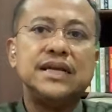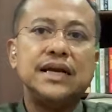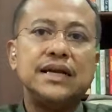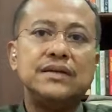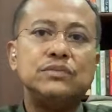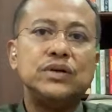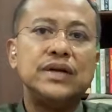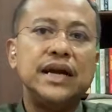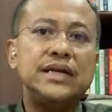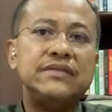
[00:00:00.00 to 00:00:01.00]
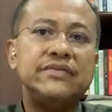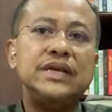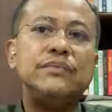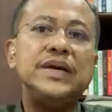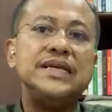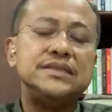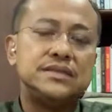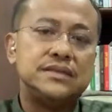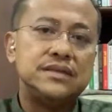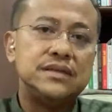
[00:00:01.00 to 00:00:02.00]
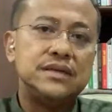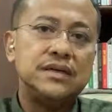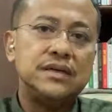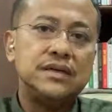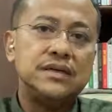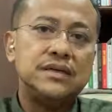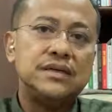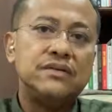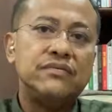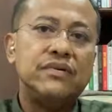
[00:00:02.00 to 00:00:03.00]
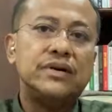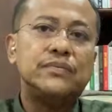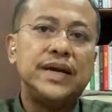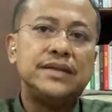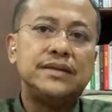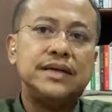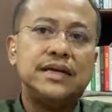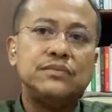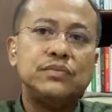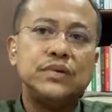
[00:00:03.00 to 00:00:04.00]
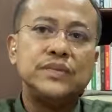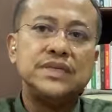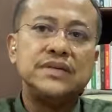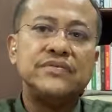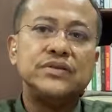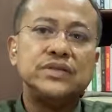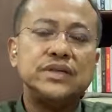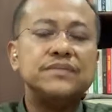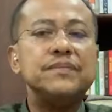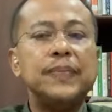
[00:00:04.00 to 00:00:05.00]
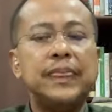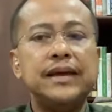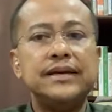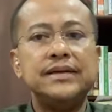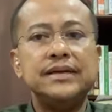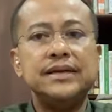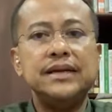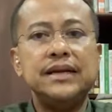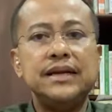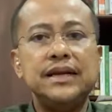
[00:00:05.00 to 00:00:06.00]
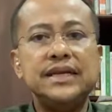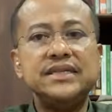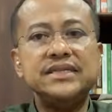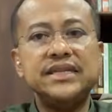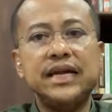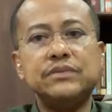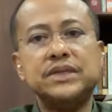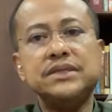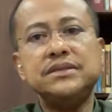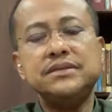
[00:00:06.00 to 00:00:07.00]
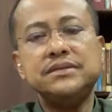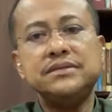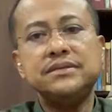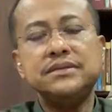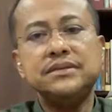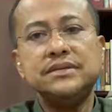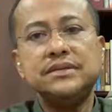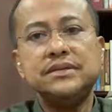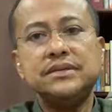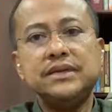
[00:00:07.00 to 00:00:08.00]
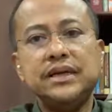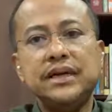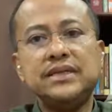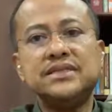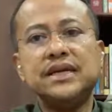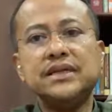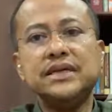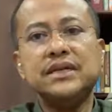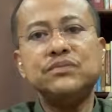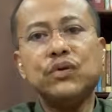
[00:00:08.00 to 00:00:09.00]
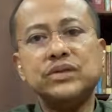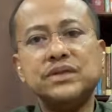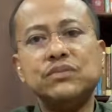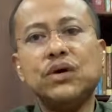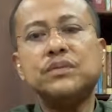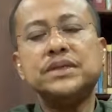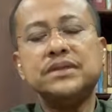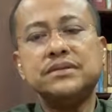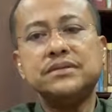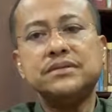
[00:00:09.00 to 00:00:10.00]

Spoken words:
Thailand, Brunei, and the Philippines for a better and promising future. Ladies and gentlemen, in such an important moment,